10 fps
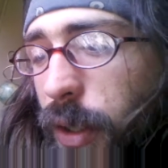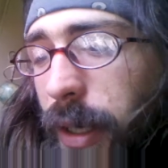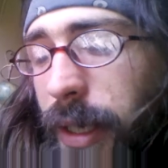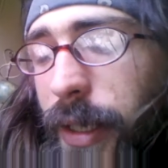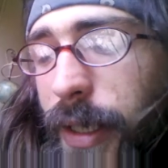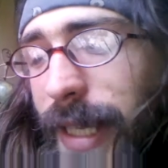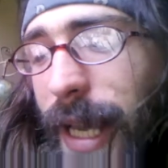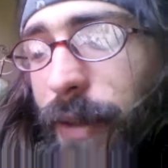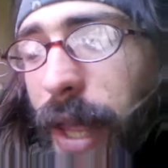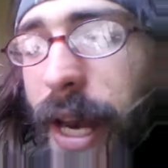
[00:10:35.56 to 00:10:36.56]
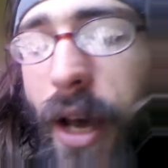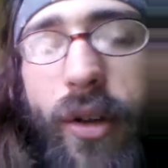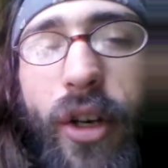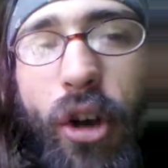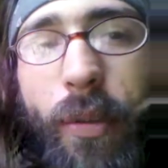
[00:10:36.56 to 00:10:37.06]
So I need to sand that
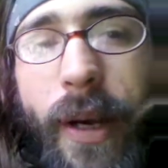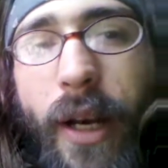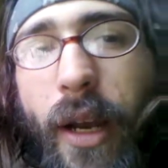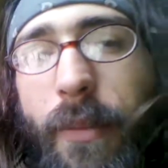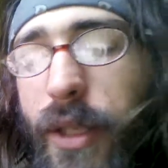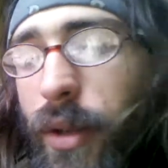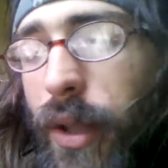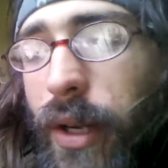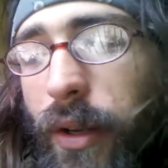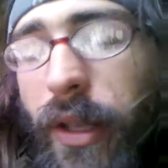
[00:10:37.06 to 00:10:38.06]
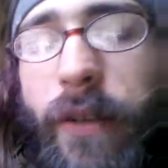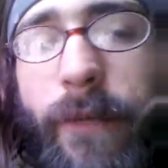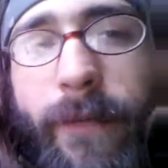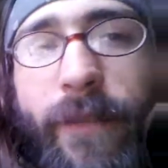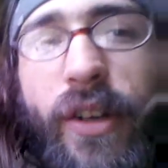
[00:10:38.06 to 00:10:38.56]
out and open it up so that it
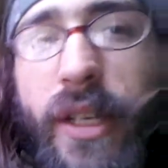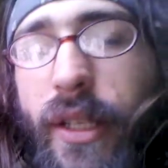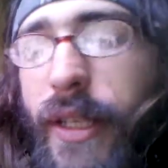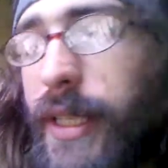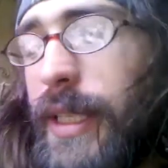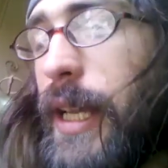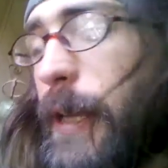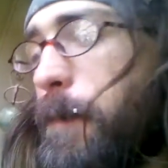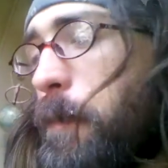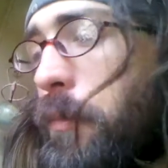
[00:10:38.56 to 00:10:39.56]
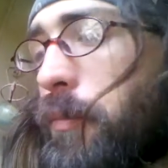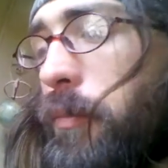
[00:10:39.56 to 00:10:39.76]
can freely sit.